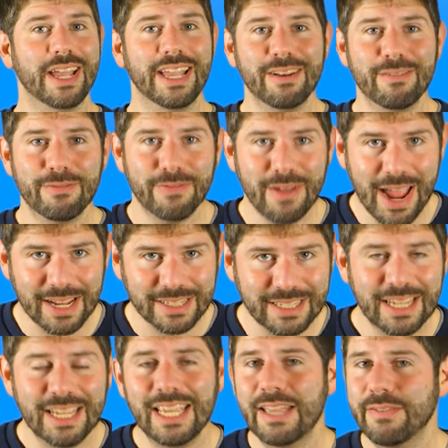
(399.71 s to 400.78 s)
In fact,
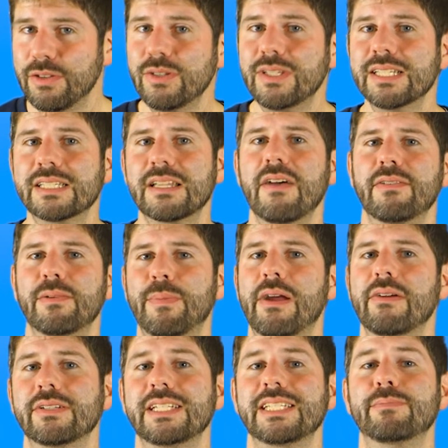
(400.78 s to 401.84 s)
if you discovered
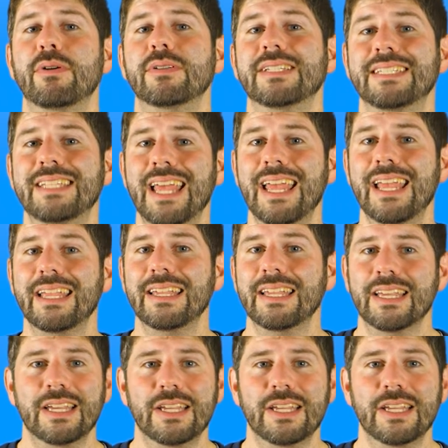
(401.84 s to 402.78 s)
paracetamol today,